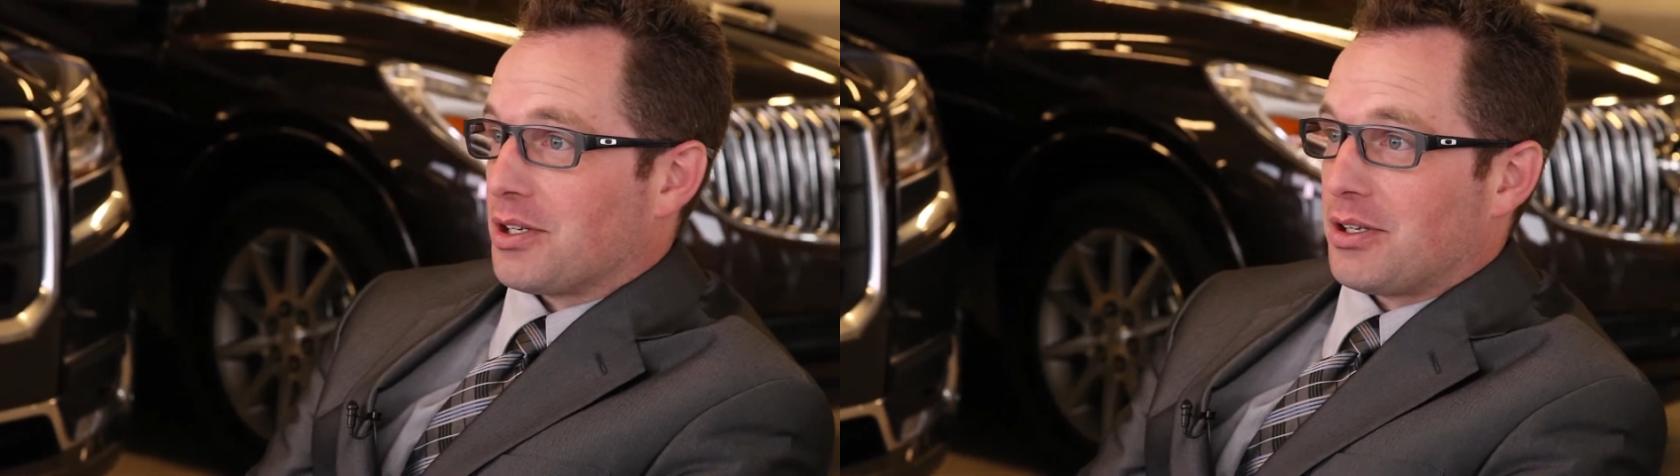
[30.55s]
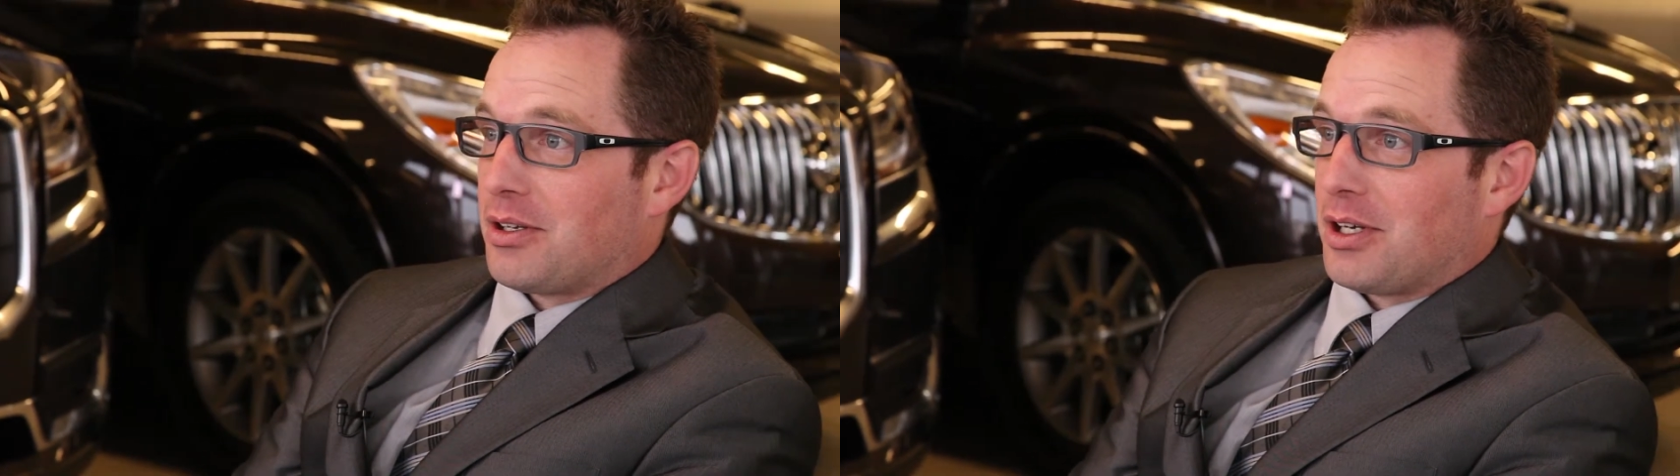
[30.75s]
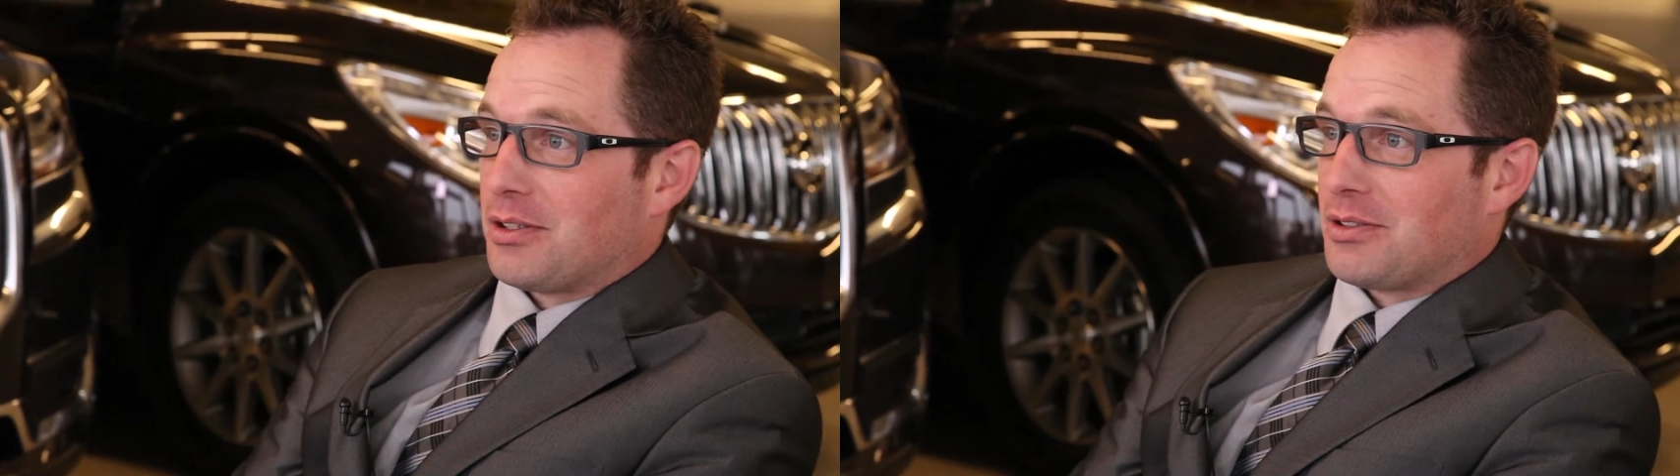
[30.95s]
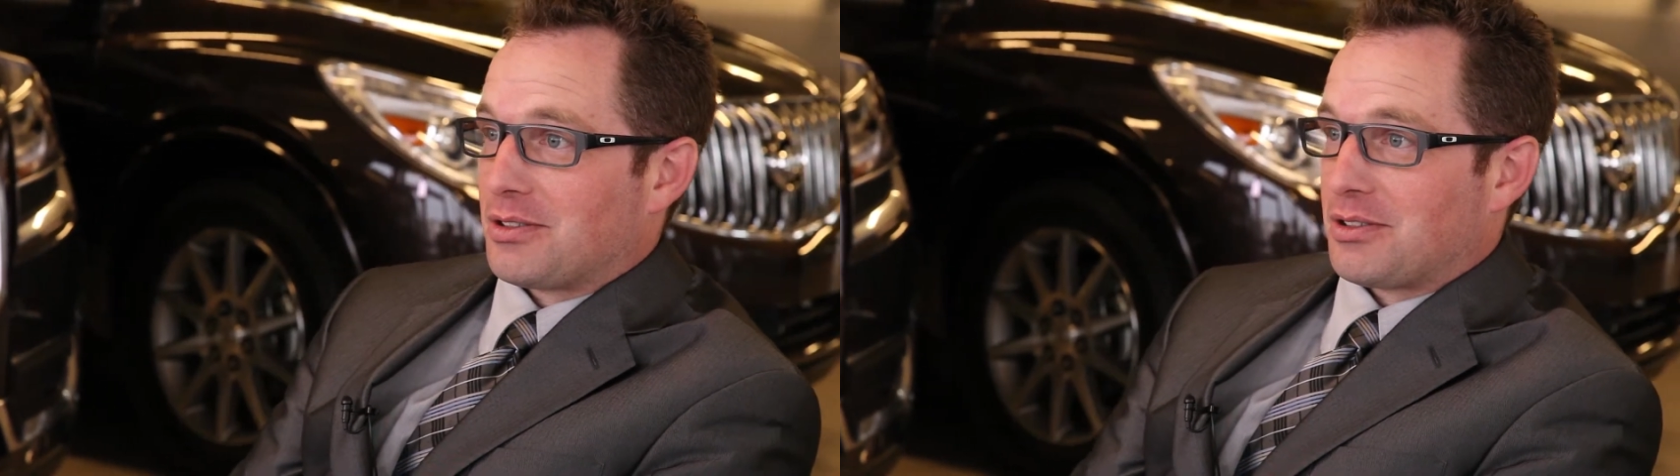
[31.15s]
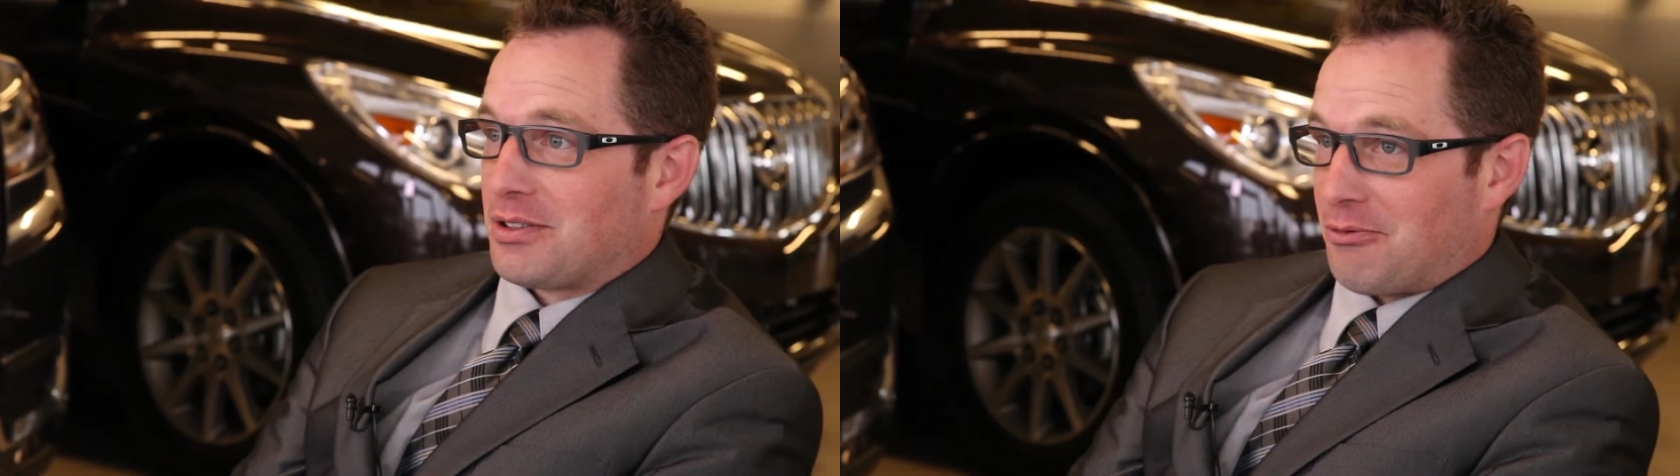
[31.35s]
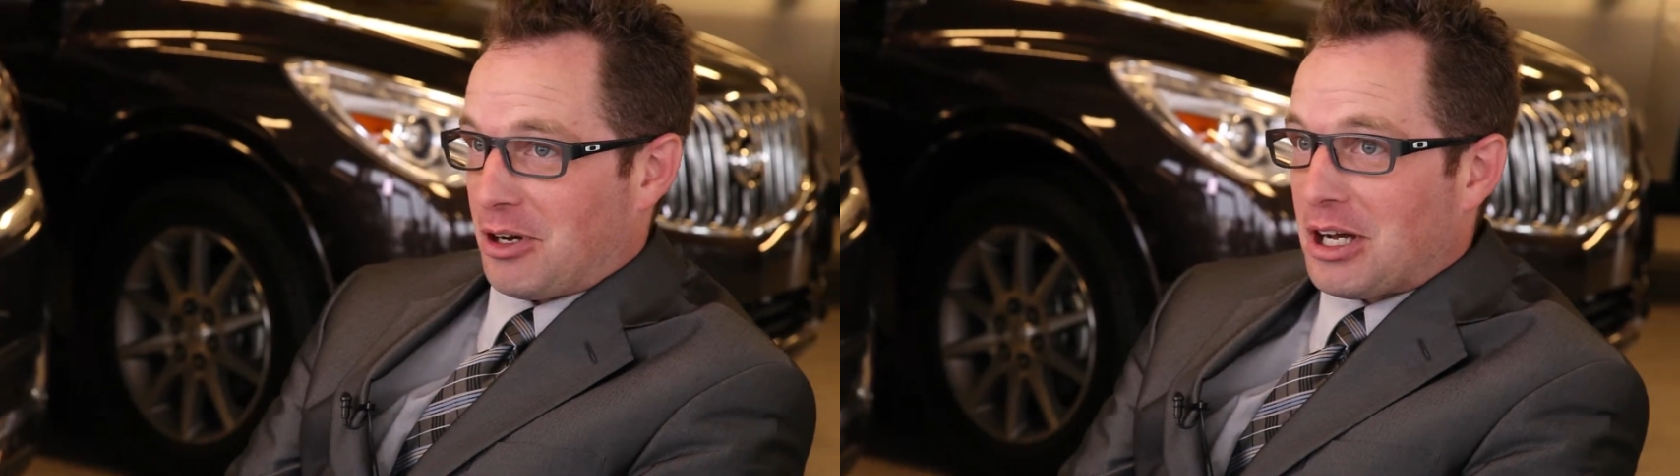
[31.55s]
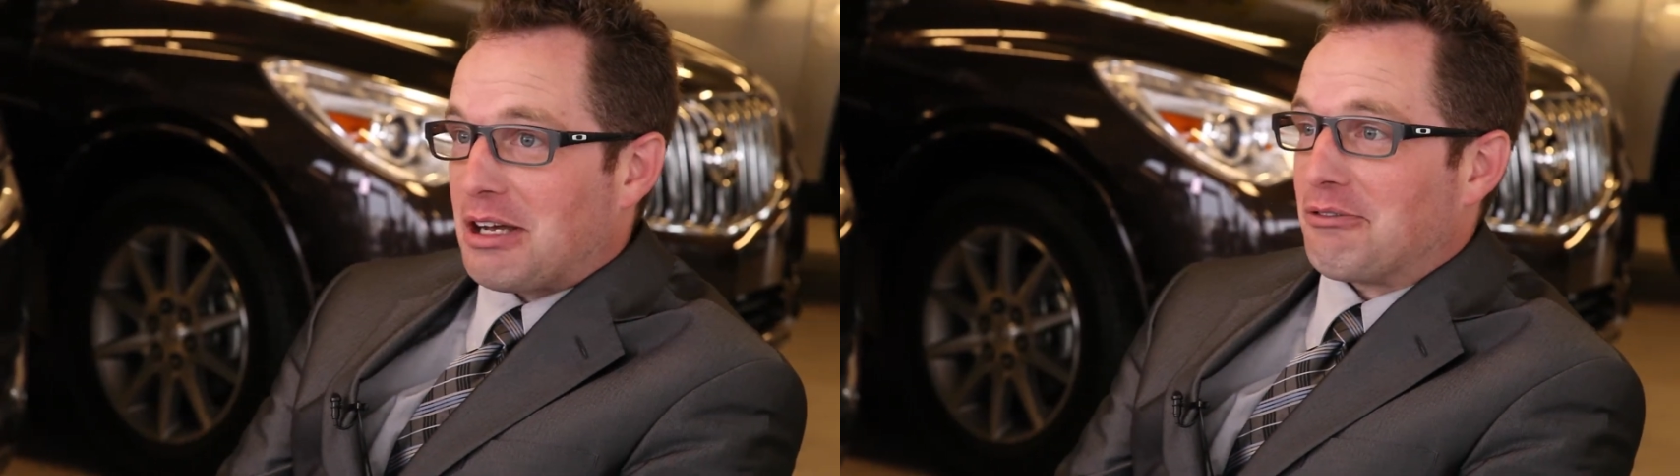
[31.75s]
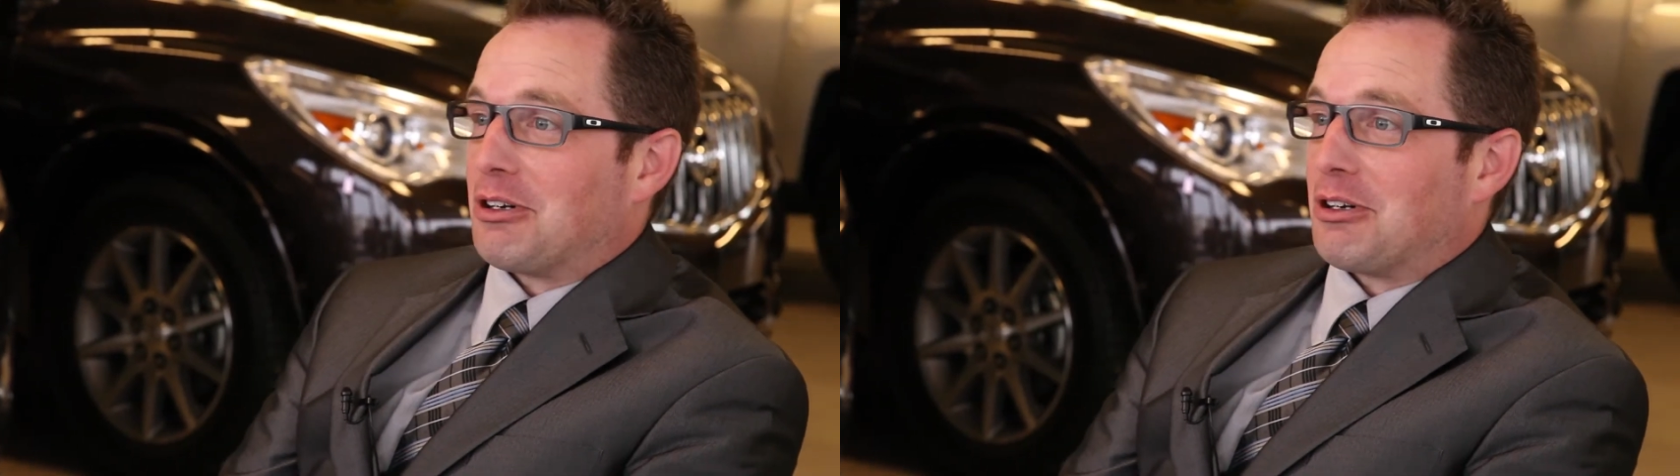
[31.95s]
I think I could survive